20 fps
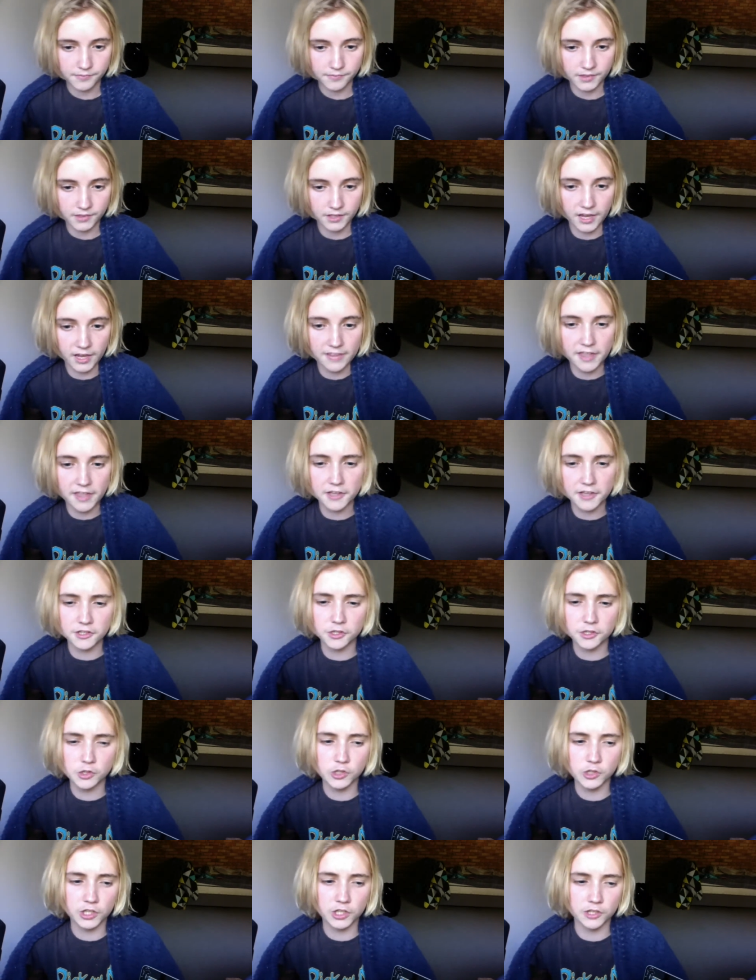And then
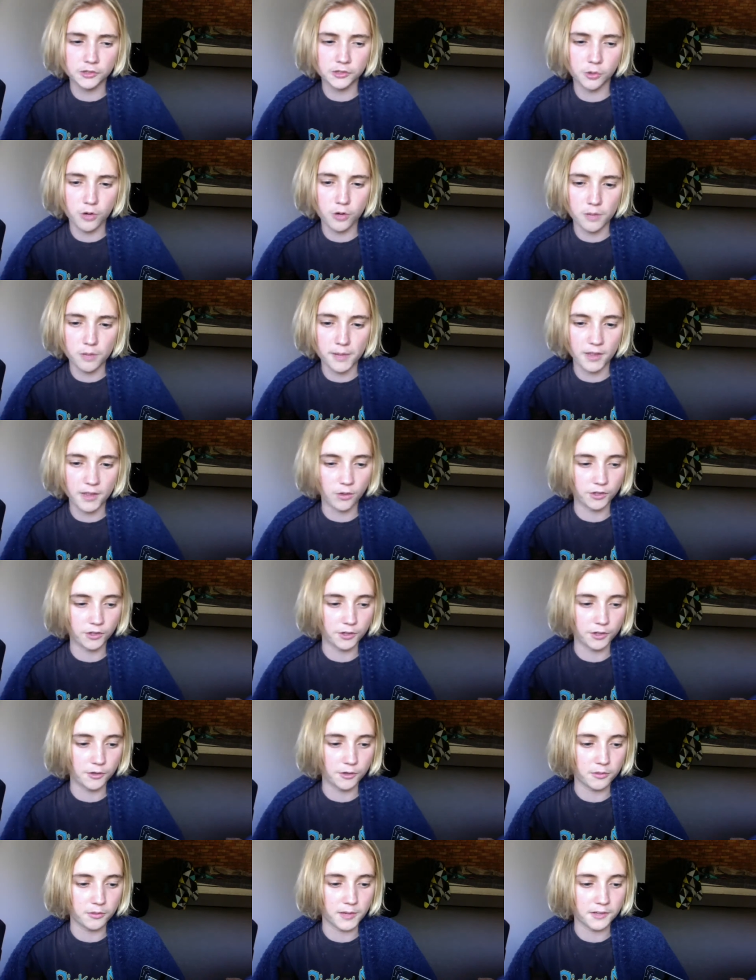you can talk about the ones I
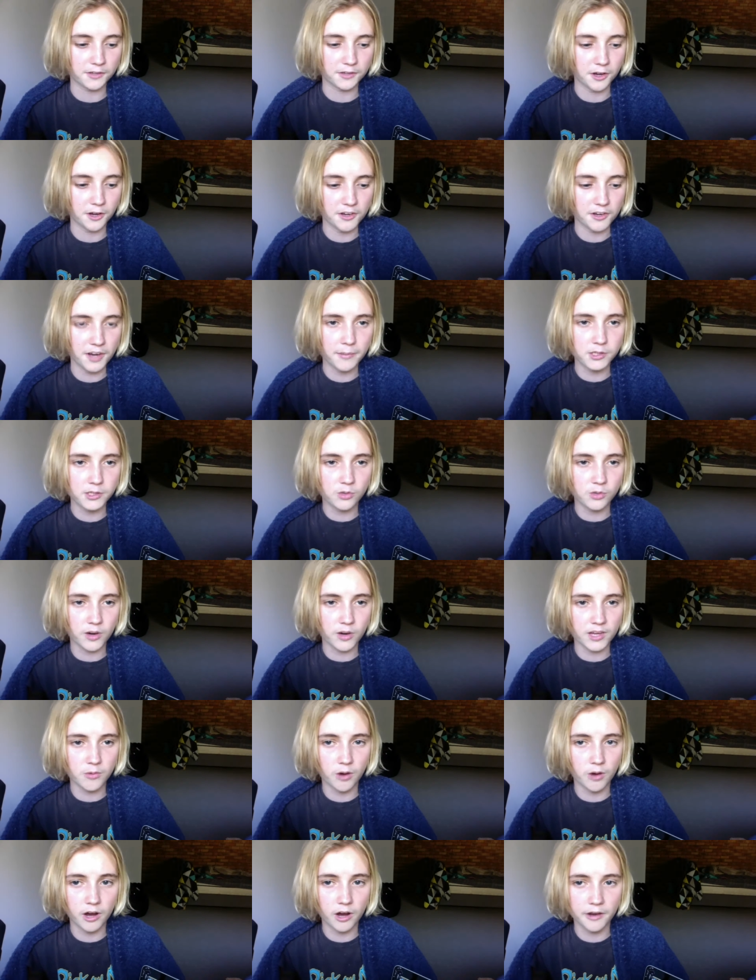talk about. So number
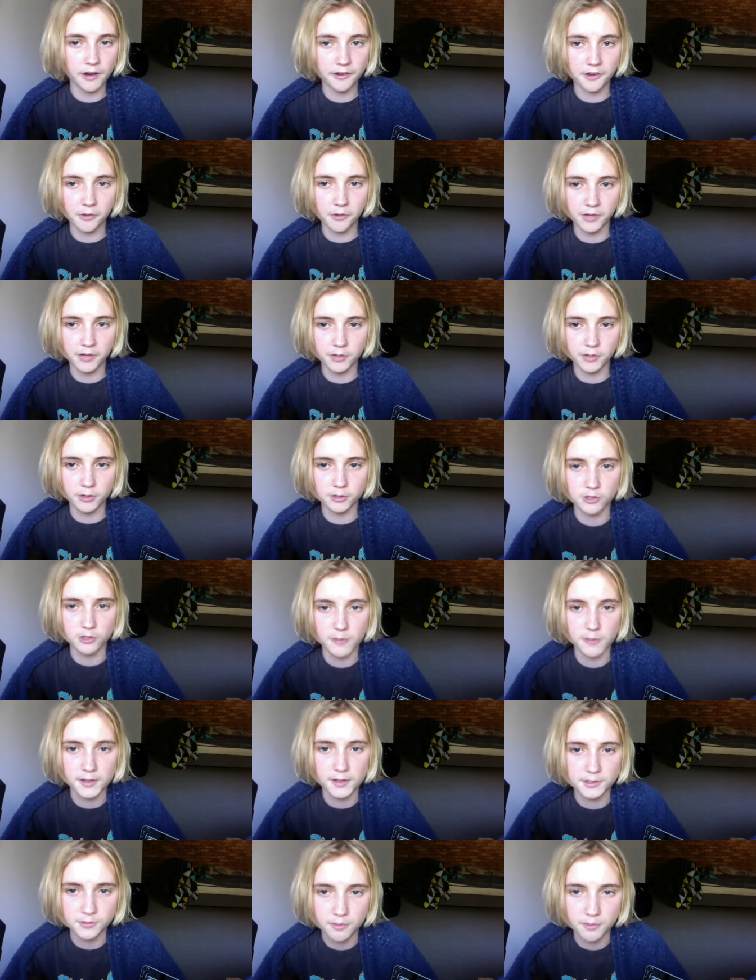21, don't really want to talk about
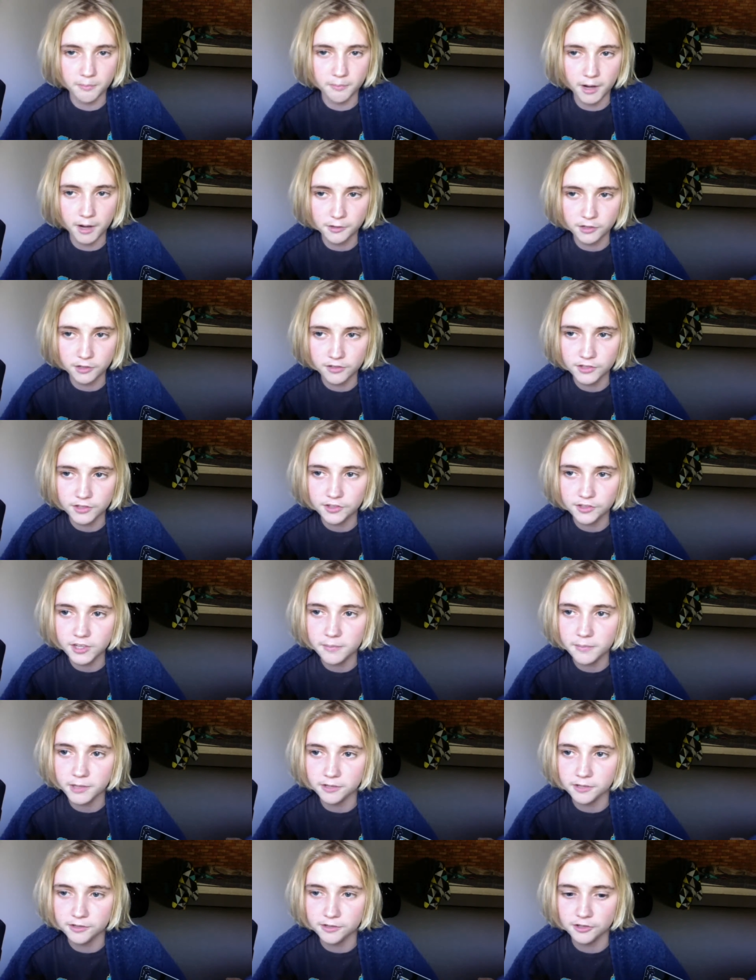this one much, obviously, but
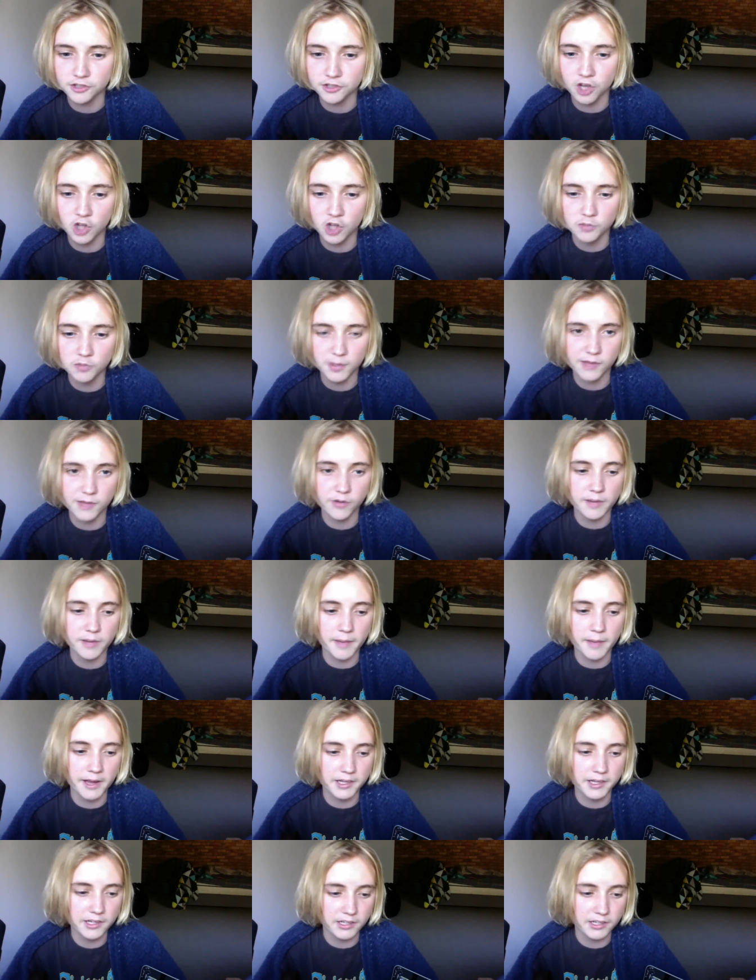it's the Child's Play remake.